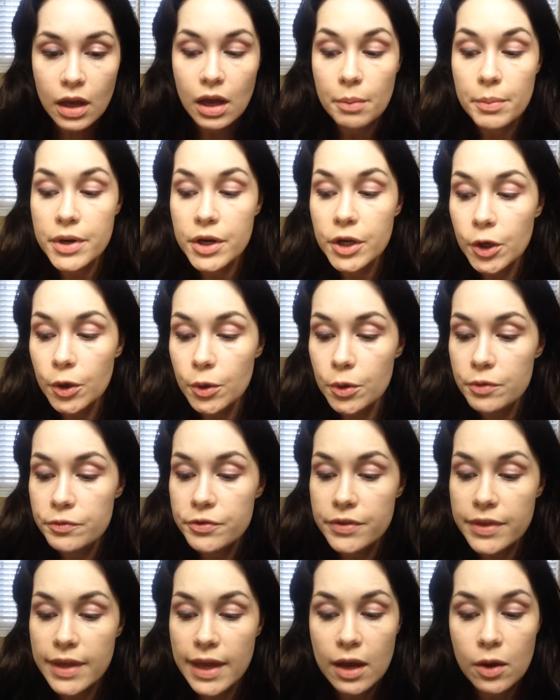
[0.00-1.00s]
I'm going to go
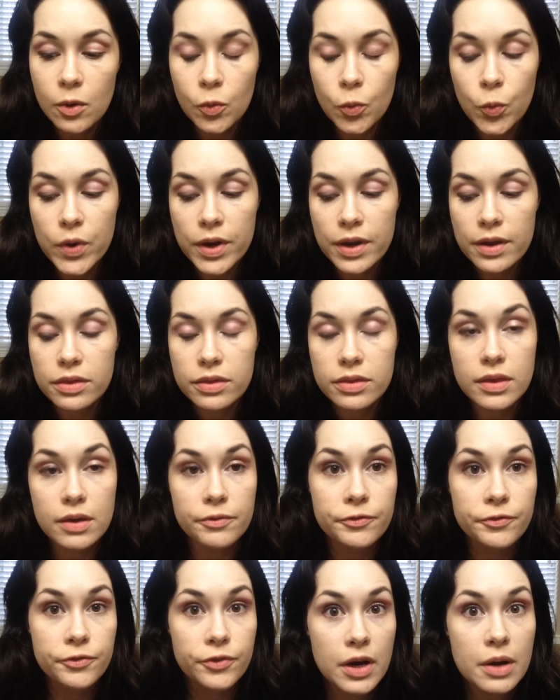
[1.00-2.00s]
over that with
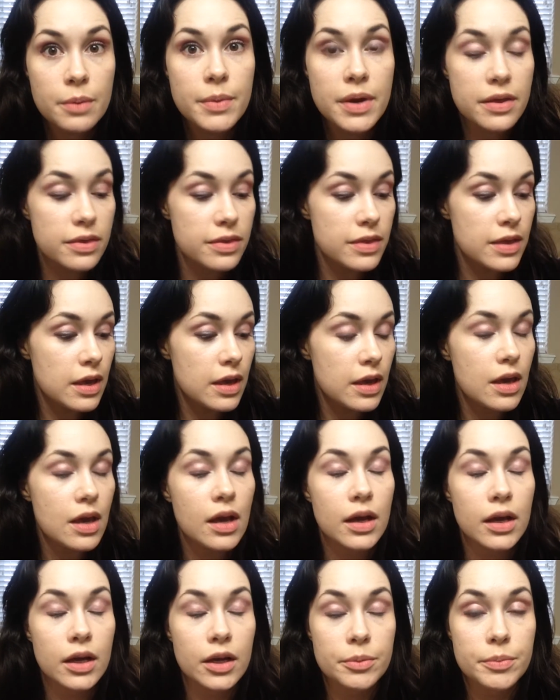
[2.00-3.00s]
from the
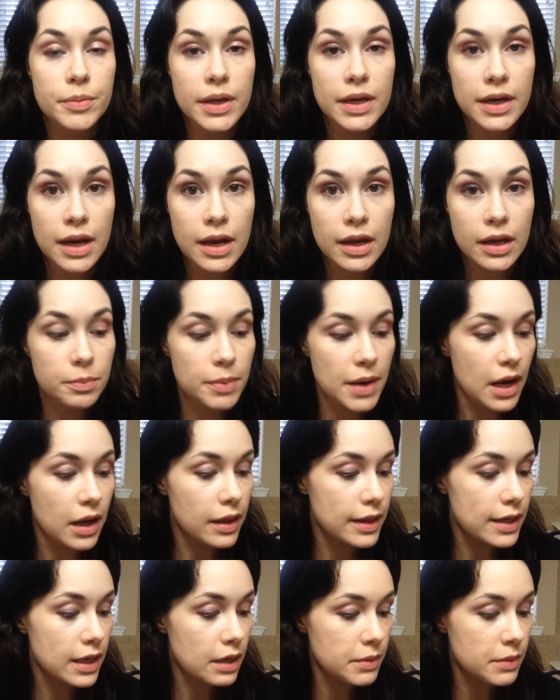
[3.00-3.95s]
um, Naked palette.